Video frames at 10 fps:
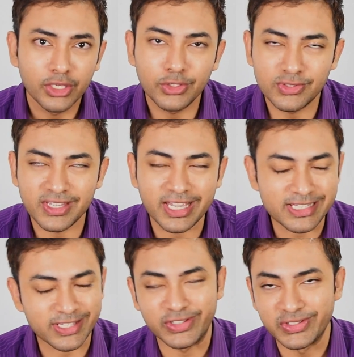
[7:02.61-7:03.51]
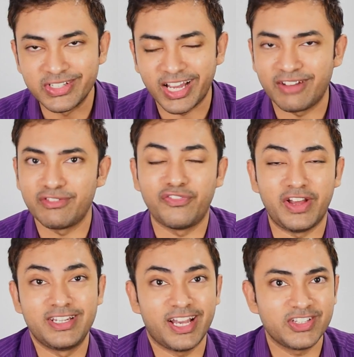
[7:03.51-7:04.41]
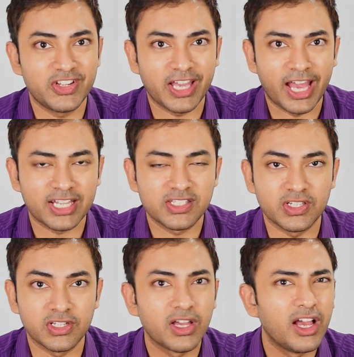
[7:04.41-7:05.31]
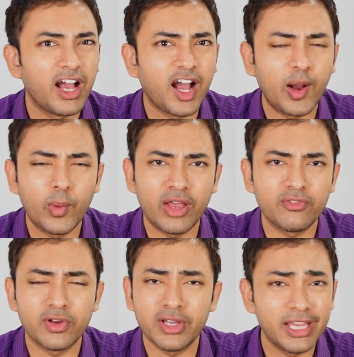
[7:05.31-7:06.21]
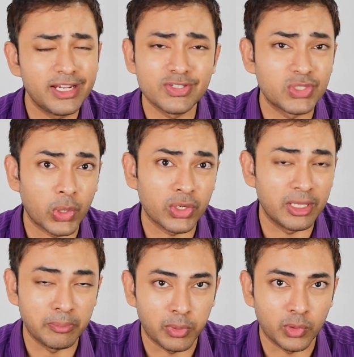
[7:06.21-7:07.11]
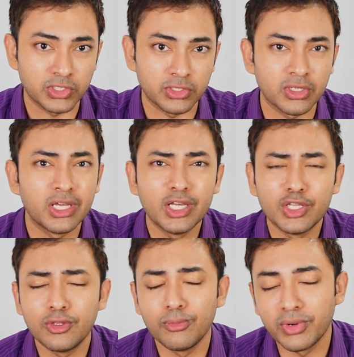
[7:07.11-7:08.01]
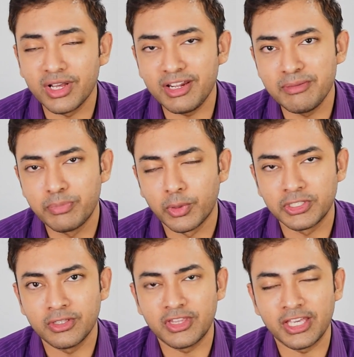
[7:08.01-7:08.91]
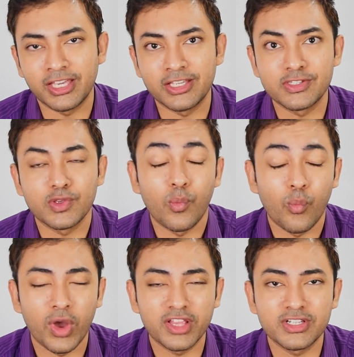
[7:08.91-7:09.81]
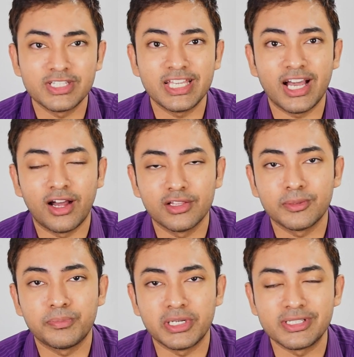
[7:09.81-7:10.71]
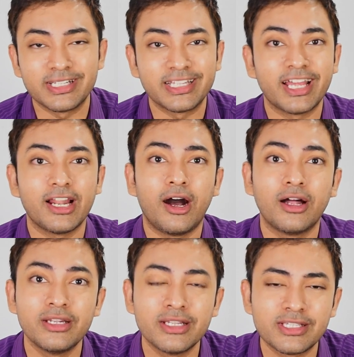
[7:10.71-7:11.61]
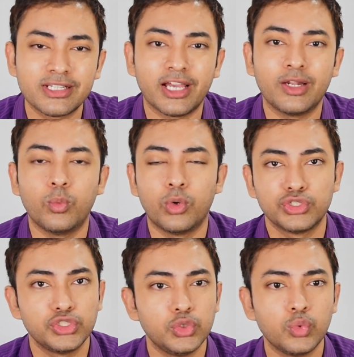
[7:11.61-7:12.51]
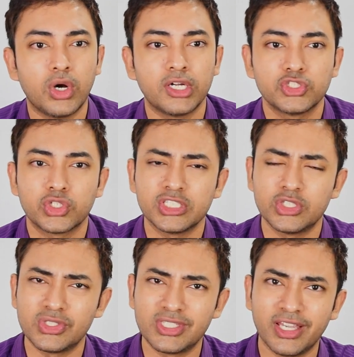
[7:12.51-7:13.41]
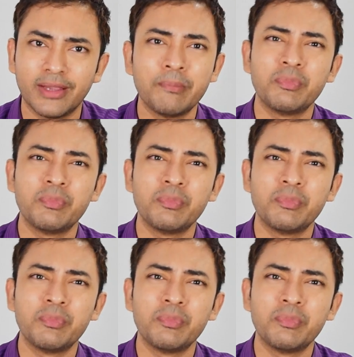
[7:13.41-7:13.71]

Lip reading: You see, it's good to have a fantastic accent. However, it is not important. The real important thing is whether the other person can understand what you are trying to say.